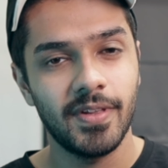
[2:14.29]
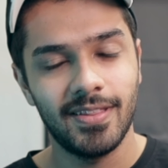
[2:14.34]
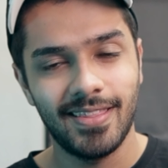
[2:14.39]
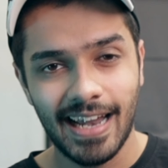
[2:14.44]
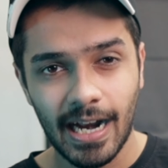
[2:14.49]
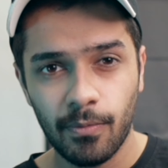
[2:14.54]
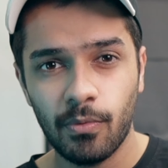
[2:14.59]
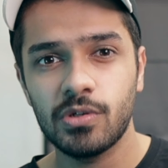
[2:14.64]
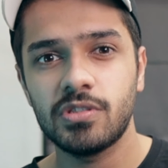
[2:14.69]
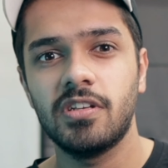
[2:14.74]

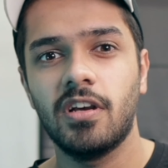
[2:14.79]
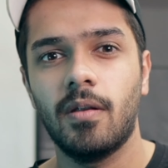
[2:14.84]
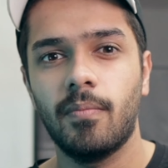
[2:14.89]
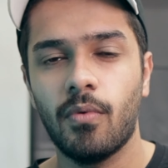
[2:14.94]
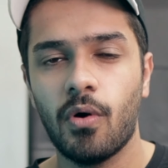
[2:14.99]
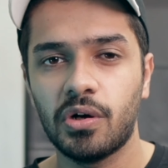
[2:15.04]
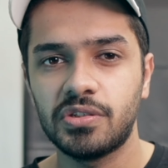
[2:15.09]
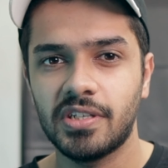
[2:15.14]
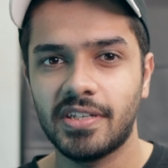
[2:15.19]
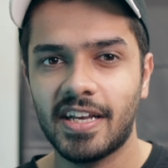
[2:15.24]
That was the
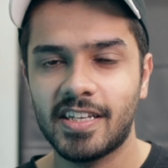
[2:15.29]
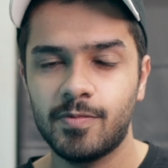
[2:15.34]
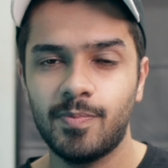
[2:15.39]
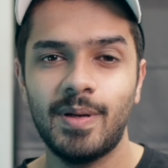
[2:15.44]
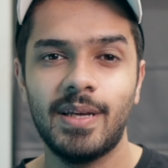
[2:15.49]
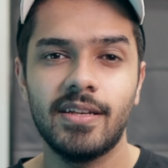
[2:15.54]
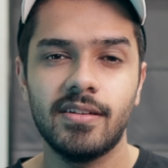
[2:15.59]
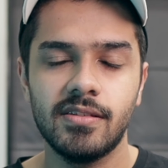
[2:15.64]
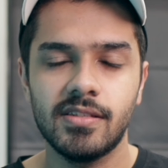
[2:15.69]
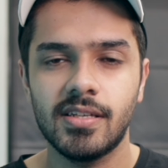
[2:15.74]
unboxing
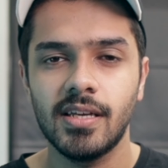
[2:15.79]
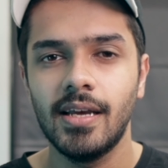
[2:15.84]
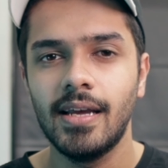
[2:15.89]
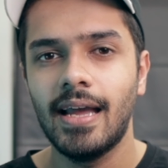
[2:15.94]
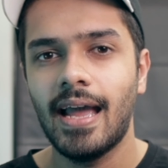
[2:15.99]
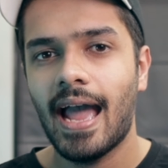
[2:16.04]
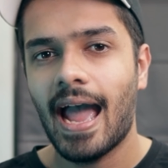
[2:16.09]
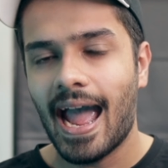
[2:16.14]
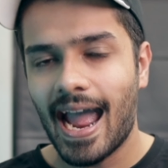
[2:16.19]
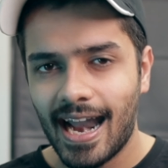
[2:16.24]
experience
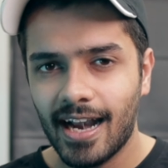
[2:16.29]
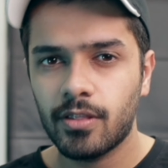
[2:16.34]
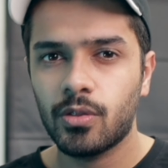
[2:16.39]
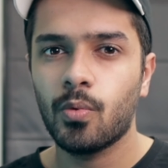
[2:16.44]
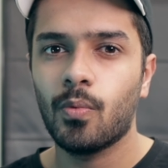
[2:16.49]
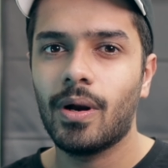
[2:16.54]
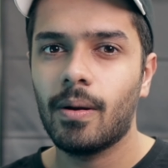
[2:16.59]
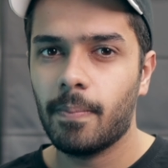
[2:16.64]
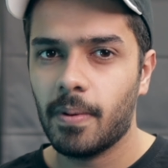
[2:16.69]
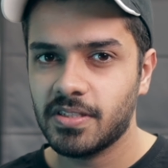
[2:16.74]
at the
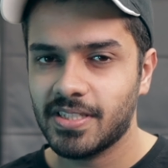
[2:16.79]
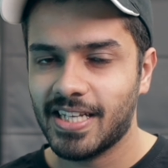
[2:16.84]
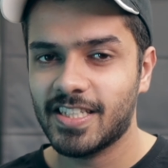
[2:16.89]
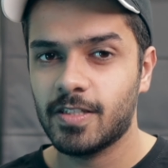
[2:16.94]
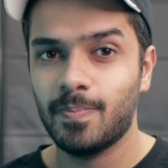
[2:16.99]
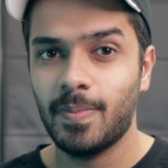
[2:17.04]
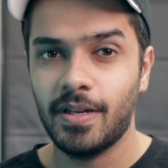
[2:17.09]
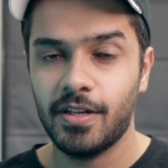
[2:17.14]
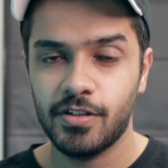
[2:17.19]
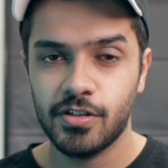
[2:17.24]
OnePlus
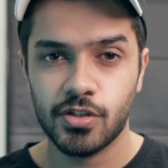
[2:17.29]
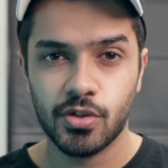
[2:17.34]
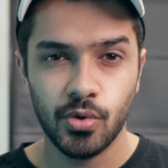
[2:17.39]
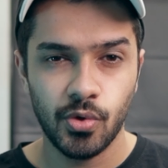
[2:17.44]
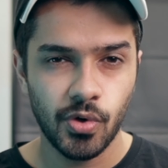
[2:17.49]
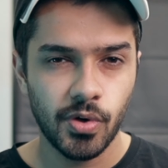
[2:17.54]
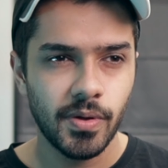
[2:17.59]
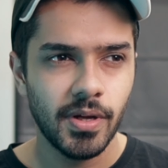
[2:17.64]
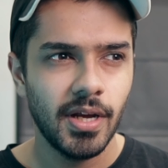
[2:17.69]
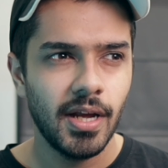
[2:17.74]
Experience
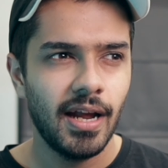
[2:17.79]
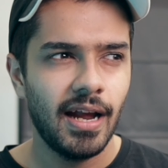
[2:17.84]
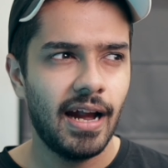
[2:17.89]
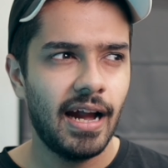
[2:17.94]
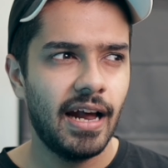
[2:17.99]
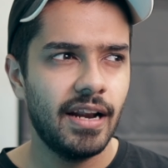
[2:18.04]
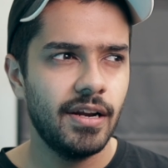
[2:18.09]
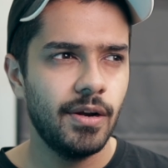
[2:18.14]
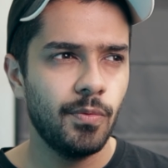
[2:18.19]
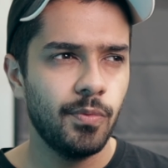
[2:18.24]
Store
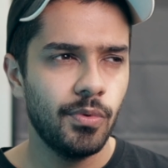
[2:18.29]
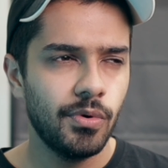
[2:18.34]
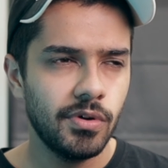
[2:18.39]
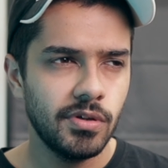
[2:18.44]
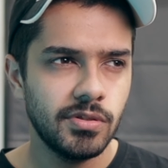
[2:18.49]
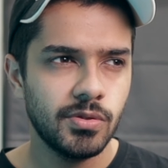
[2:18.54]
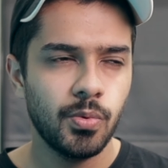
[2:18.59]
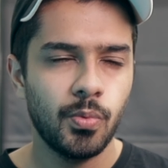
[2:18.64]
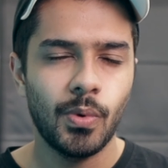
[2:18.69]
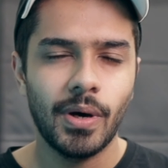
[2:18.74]
and it
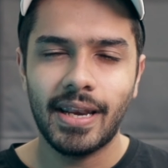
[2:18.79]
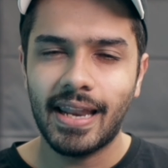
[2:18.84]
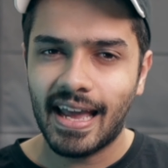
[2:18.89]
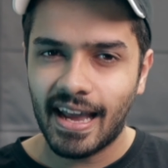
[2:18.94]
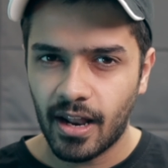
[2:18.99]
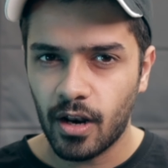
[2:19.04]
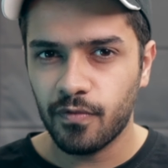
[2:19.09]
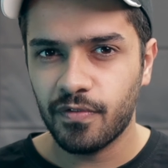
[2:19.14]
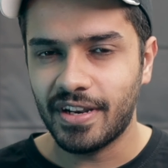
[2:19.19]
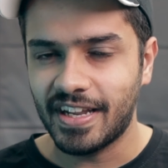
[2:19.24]
was one
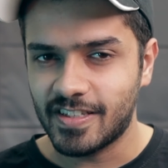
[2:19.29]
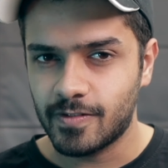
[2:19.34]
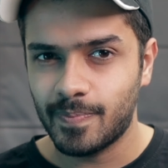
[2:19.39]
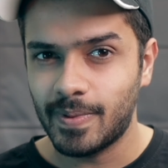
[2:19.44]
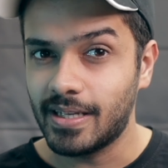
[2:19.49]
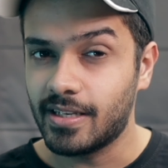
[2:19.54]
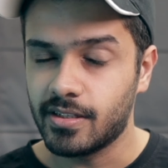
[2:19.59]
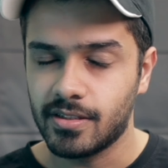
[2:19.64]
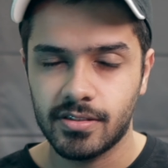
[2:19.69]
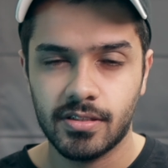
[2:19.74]
hell of an
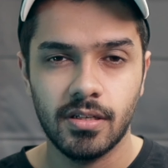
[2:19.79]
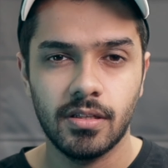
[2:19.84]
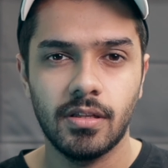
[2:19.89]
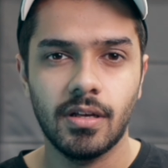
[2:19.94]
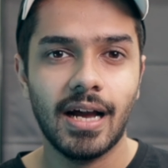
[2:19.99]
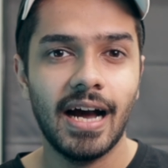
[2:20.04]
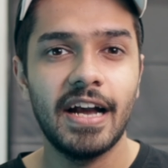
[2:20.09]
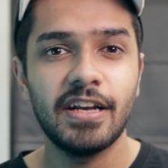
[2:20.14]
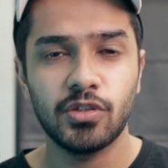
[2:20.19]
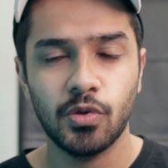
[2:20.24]
experience. The
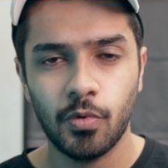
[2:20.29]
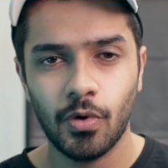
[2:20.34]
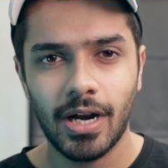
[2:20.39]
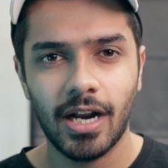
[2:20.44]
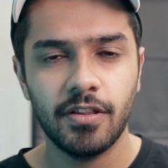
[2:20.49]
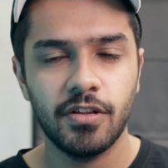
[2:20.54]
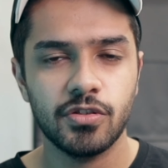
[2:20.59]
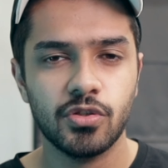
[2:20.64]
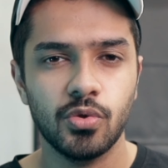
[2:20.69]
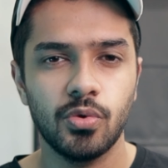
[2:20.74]
guys over
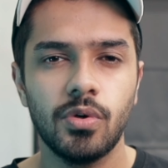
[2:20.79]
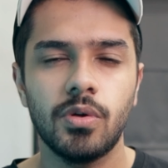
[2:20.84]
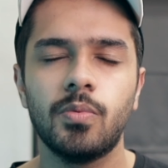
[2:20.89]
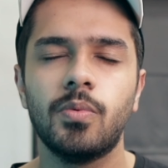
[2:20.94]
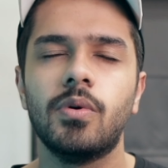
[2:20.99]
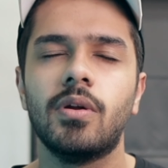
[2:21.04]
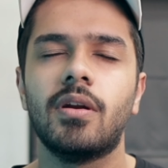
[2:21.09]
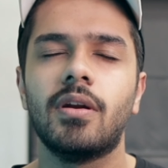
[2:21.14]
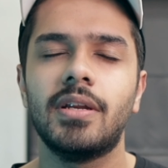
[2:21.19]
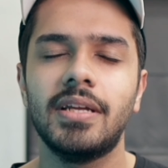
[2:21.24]
at the store
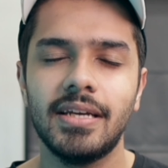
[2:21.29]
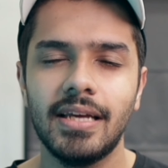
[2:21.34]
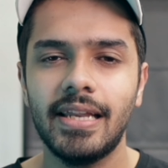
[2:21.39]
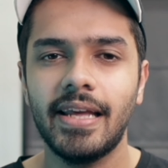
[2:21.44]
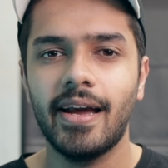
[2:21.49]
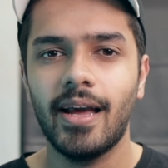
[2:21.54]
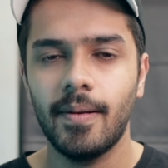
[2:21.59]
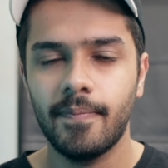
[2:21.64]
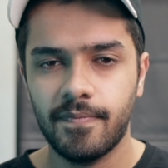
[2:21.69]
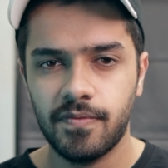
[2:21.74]
were really
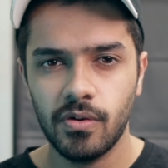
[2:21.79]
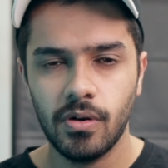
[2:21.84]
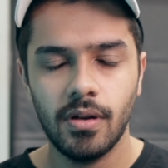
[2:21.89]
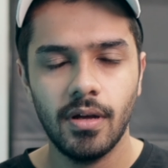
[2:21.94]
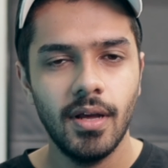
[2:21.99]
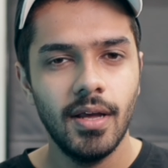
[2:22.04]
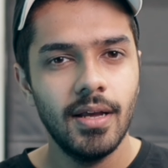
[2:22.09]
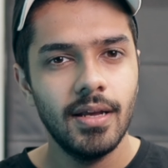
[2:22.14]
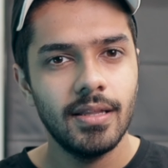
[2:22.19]
helpful.